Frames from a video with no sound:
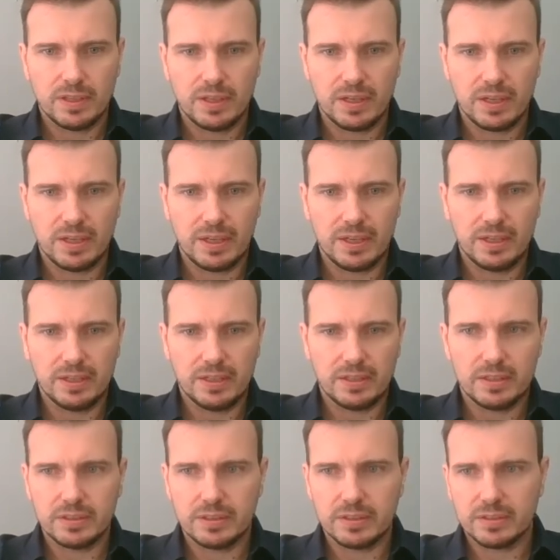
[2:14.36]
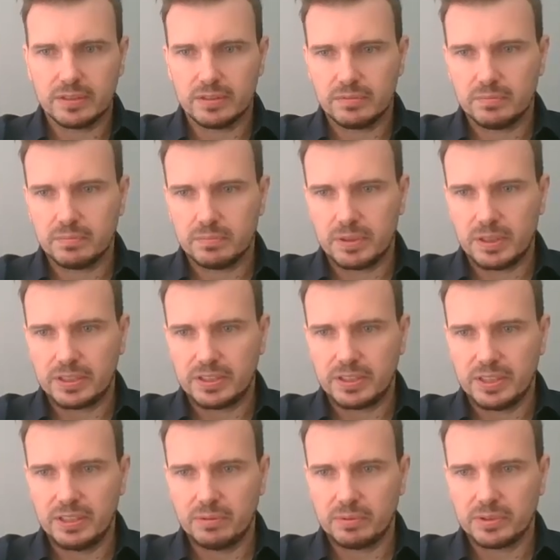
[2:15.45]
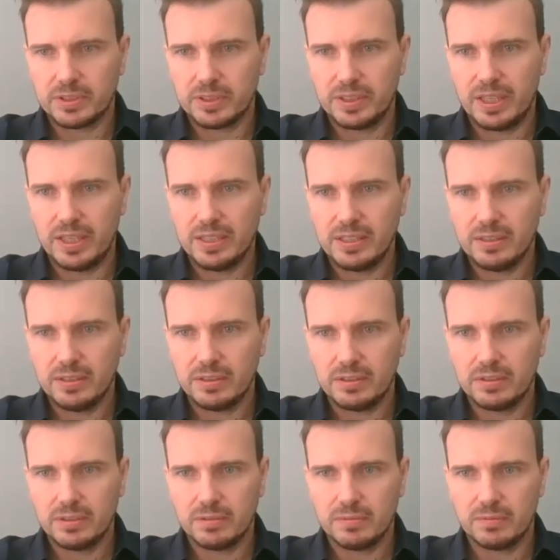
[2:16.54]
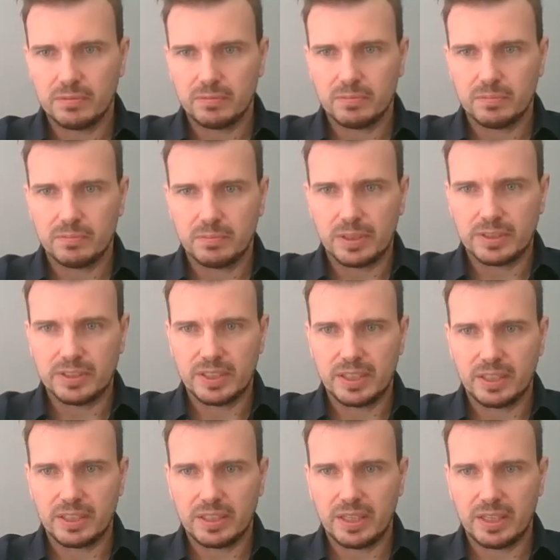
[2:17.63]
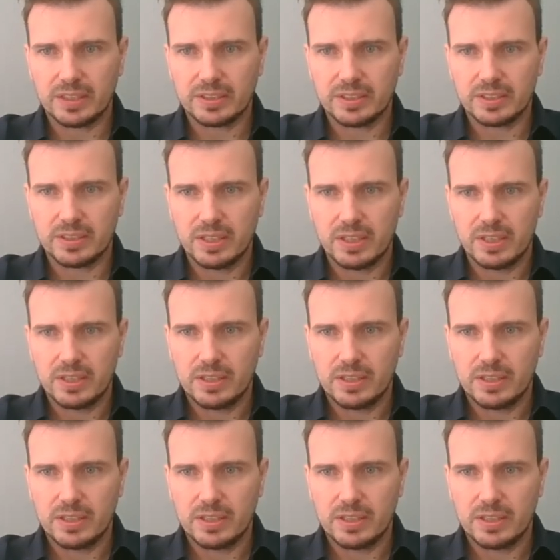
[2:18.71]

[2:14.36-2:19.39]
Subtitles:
I paste equals again. My second x is